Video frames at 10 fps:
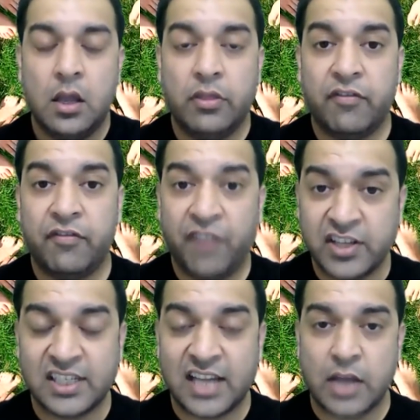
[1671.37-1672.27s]
the
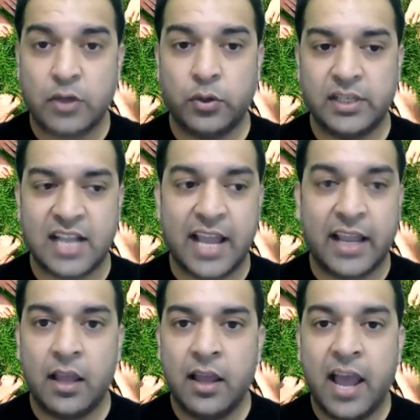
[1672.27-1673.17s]
first thing I do is like,
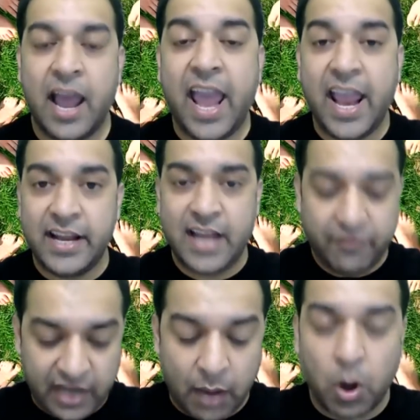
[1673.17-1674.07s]
hey,
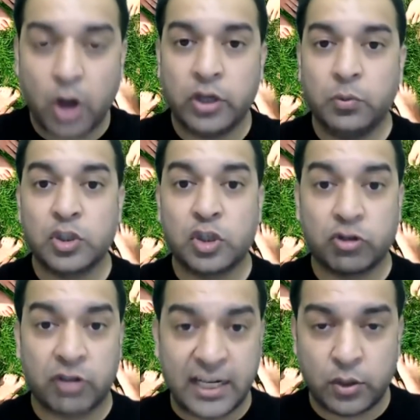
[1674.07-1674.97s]
Neville, how are you? It was
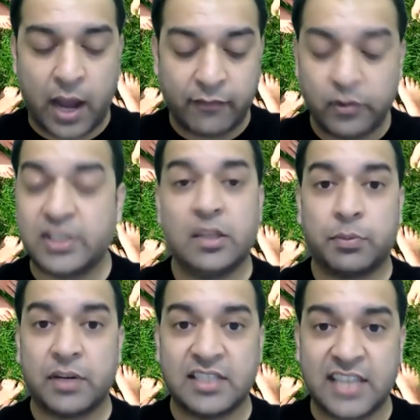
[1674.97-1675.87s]
great to have you see the
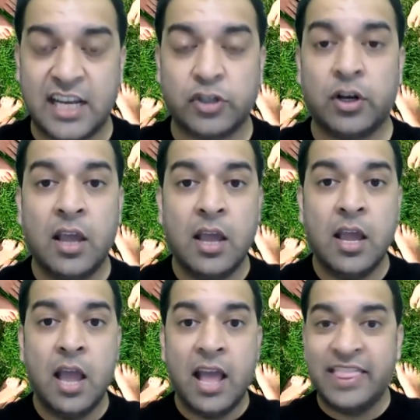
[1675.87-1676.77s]
presentation.
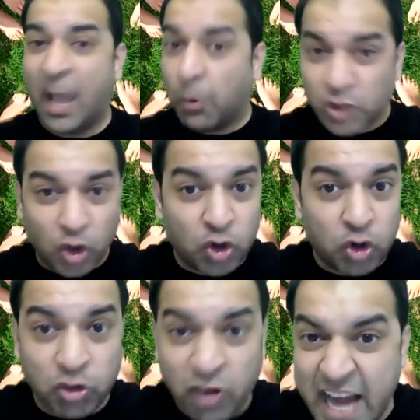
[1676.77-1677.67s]
That was a
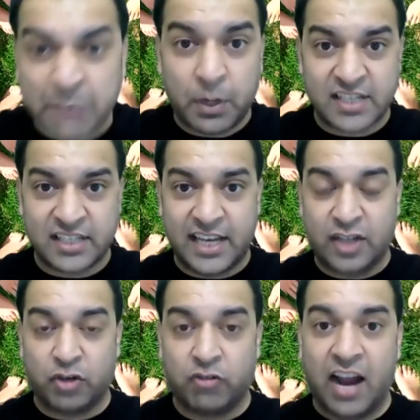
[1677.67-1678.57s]
great
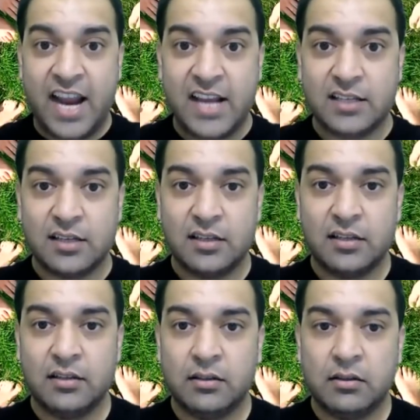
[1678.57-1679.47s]
presentation, right?
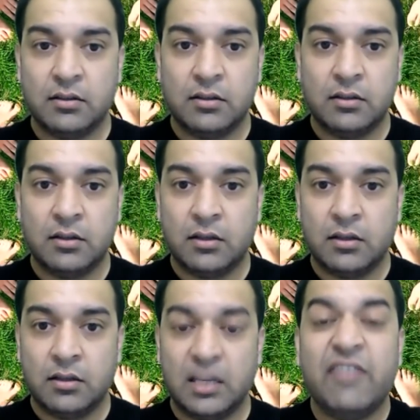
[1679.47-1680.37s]

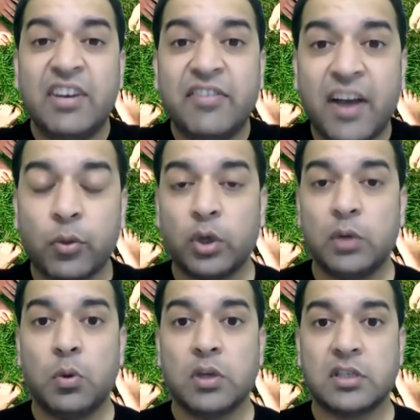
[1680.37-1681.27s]
Even if I thought
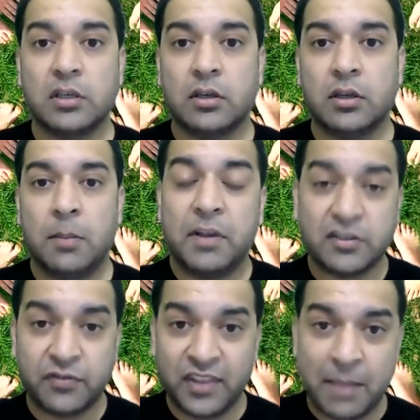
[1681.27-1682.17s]
it wasn't, because
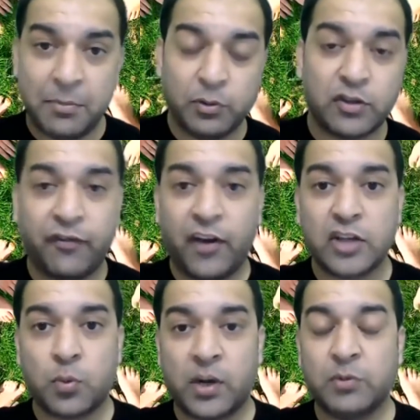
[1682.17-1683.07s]
for them, it was the
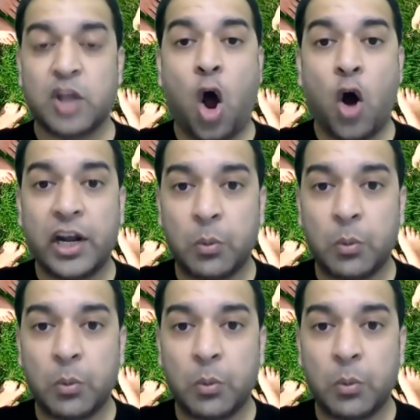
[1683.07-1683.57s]
first one. It was the only